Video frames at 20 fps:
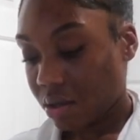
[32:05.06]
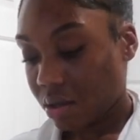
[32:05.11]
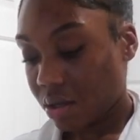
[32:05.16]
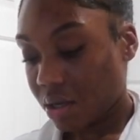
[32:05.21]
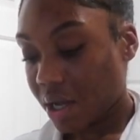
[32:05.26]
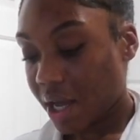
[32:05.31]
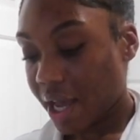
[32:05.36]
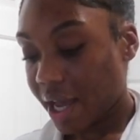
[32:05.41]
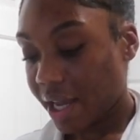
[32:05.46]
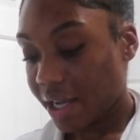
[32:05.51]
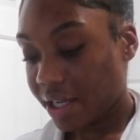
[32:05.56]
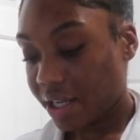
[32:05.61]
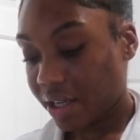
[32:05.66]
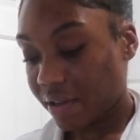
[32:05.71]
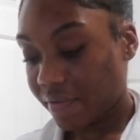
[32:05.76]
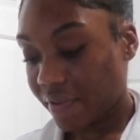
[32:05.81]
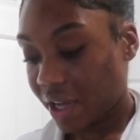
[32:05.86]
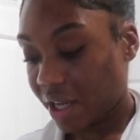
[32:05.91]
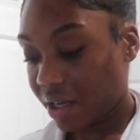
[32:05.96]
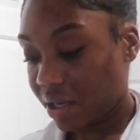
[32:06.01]
Oh, I hate
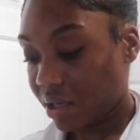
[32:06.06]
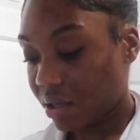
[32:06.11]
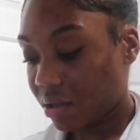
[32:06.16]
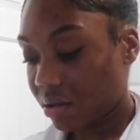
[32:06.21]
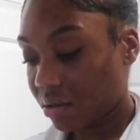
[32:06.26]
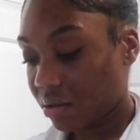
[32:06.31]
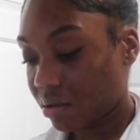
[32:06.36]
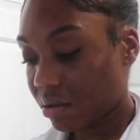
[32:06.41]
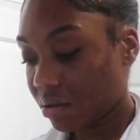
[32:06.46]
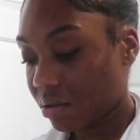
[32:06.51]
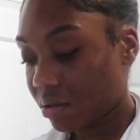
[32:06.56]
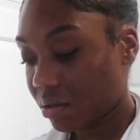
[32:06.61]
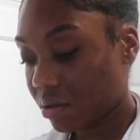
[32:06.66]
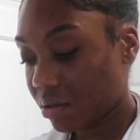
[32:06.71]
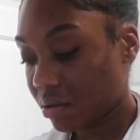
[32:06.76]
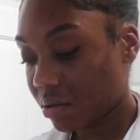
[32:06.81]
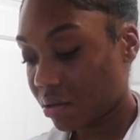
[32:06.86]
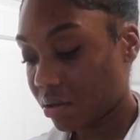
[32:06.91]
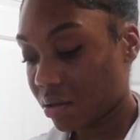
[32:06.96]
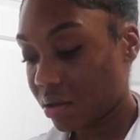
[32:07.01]

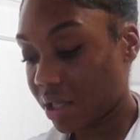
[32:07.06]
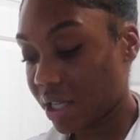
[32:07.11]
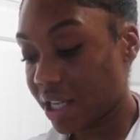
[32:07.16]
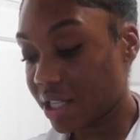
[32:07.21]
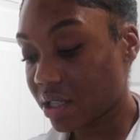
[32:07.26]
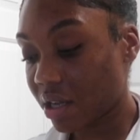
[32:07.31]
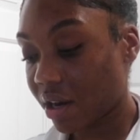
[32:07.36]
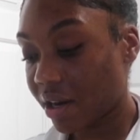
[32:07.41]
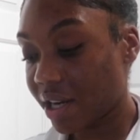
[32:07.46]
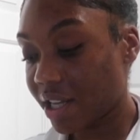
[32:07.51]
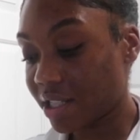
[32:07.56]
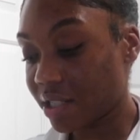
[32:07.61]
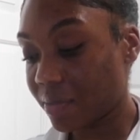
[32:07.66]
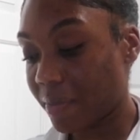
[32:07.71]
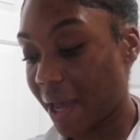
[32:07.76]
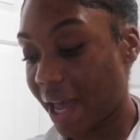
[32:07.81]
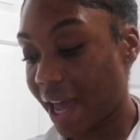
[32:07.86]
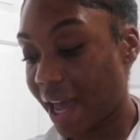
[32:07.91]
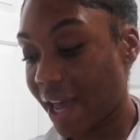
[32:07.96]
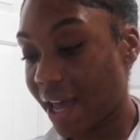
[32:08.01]
deveining. These aren't as
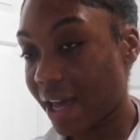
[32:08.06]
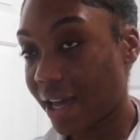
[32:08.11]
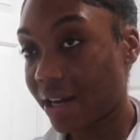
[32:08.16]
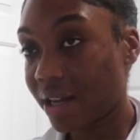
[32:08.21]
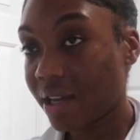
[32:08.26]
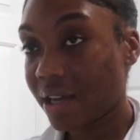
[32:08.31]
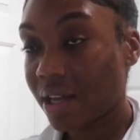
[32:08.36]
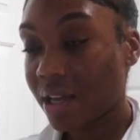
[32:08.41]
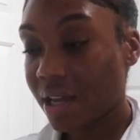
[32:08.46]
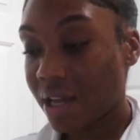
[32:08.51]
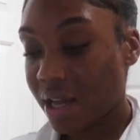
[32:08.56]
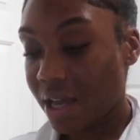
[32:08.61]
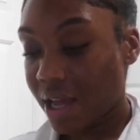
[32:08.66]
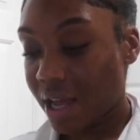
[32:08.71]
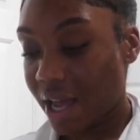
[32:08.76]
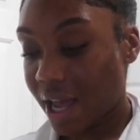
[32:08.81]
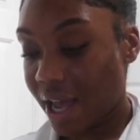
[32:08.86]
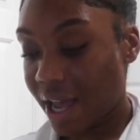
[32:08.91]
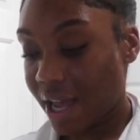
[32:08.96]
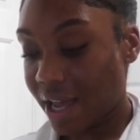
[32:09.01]
bad
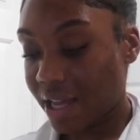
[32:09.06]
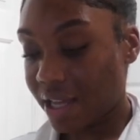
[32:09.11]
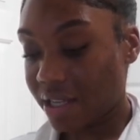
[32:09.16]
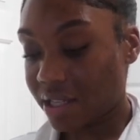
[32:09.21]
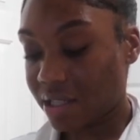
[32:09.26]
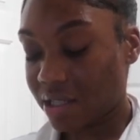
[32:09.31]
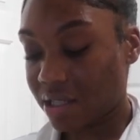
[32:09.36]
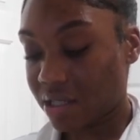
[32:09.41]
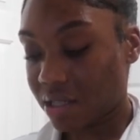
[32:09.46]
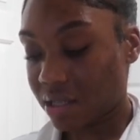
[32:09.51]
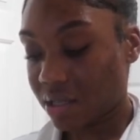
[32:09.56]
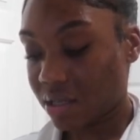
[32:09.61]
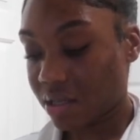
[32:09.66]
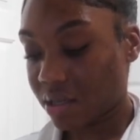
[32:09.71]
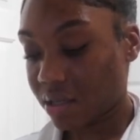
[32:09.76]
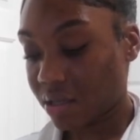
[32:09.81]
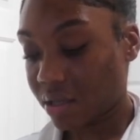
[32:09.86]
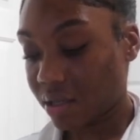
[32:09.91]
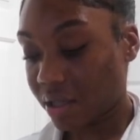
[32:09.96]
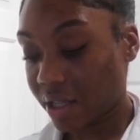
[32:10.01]

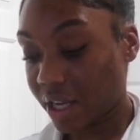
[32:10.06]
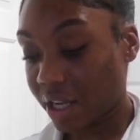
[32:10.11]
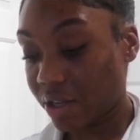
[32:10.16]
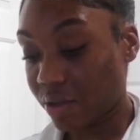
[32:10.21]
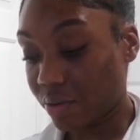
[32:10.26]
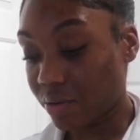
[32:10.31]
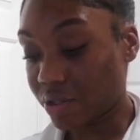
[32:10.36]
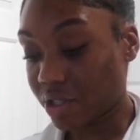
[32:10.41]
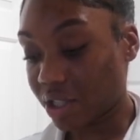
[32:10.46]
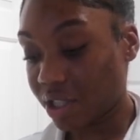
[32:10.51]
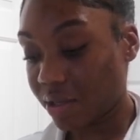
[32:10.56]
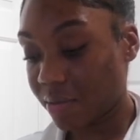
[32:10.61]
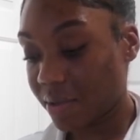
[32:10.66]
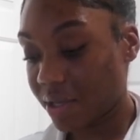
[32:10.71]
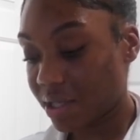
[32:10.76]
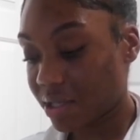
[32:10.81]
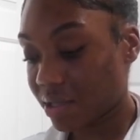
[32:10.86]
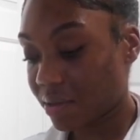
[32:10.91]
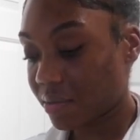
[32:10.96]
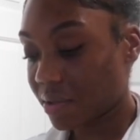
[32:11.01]
as they usually
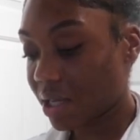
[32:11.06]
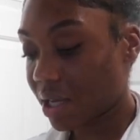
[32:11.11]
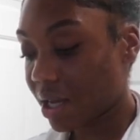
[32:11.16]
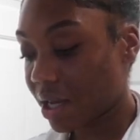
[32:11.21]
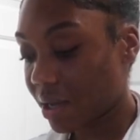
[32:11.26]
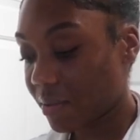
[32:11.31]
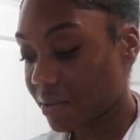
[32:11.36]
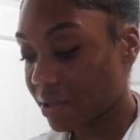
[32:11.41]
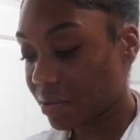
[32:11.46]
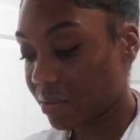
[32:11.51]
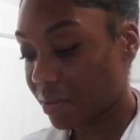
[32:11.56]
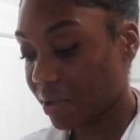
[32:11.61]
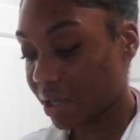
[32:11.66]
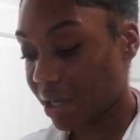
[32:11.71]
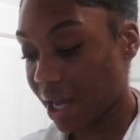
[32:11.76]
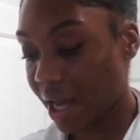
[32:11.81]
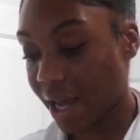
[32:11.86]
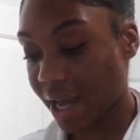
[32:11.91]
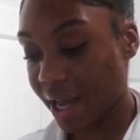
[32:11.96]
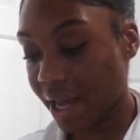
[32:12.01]
be sometimes, but
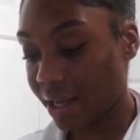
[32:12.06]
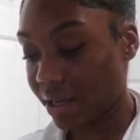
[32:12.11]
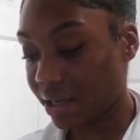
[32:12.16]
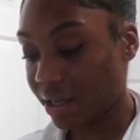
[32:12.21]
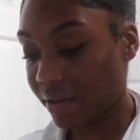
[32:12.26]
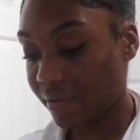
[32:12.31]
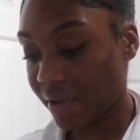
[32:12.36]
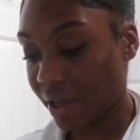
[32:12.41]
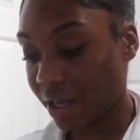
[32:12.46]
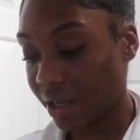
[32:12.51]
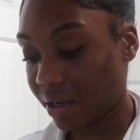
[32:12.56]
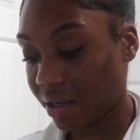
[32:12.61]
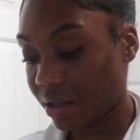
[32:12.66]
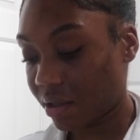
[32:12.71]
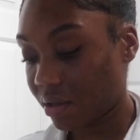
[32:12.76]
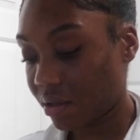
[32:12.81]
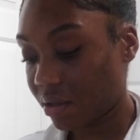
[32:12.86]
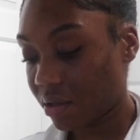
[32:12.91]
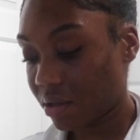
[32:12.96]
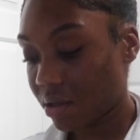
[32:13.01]
I hate
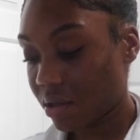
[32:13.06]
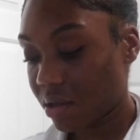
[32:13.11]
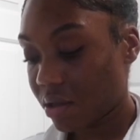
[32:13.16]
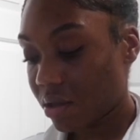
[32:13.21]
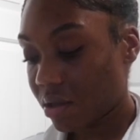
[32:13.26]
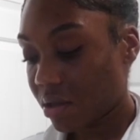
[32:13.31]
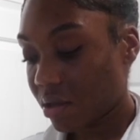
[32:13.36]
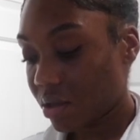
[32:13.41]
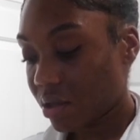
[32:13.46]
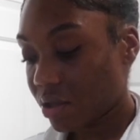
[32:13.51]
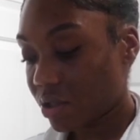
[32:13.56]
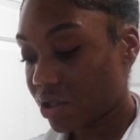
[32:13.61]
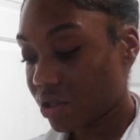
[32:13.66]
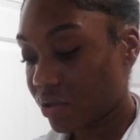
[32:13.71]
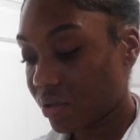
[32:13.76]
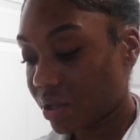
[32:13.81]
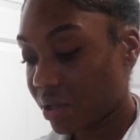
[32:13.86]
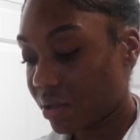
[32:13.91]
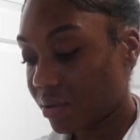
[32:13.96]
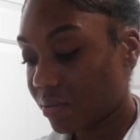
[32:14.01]
deveining
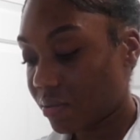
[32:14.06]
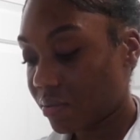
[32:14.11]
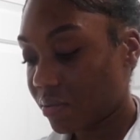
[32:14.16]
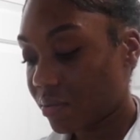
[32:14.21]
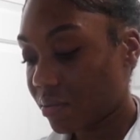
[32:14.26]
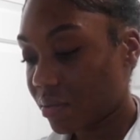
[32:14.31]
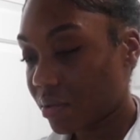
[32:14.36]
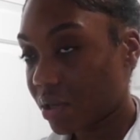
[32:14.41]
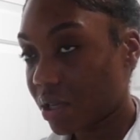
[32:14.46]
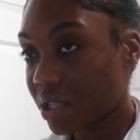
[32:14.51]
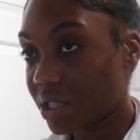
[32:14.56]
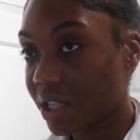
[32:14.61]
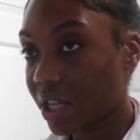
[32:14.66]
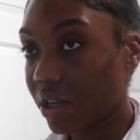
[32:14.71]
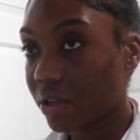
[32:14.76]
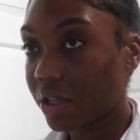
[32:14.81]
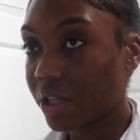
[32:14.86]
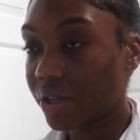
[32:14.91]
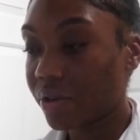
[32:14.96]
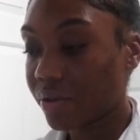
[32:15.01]
shrimp. Because
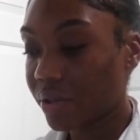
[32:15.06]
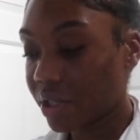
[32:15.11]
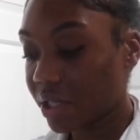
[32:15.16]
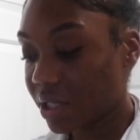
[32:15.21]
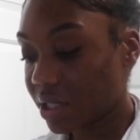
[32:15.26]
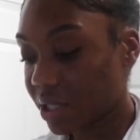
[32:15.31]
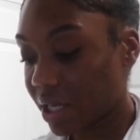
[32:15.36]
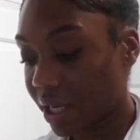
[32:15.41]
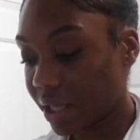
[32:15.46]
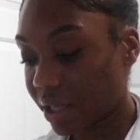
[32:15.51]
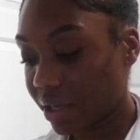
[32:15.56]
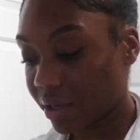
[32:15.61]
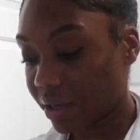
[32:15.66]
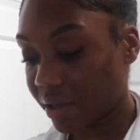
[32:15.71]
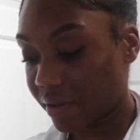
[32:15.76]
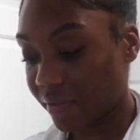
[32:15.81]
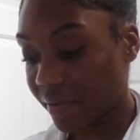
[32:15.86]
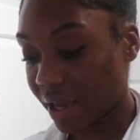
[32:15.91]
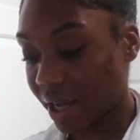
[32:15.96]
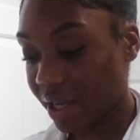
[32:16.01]
they'll literally say that
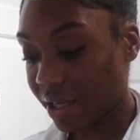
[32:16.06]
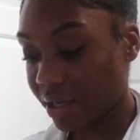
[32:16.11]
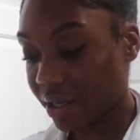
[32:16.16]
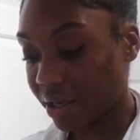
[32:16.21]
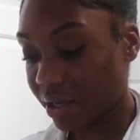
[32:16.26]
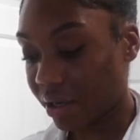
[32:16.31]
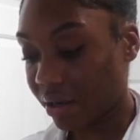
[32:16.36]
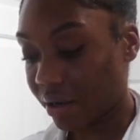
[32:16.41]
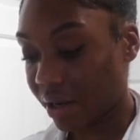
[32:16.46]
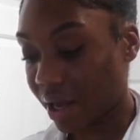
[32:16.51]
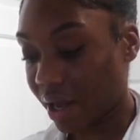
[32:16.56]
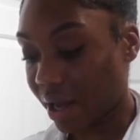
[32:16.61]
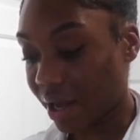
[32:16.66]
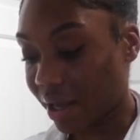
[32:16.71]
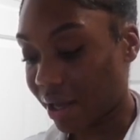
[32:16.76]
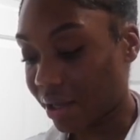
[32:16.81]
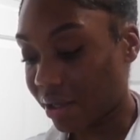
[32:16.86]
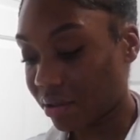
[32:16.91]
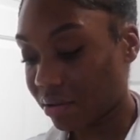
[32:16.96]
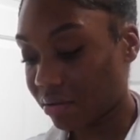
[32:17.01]
they're veined and they're
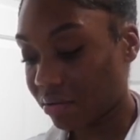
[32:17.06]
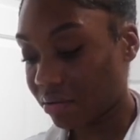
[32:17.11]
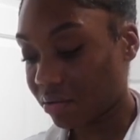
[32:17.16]
not.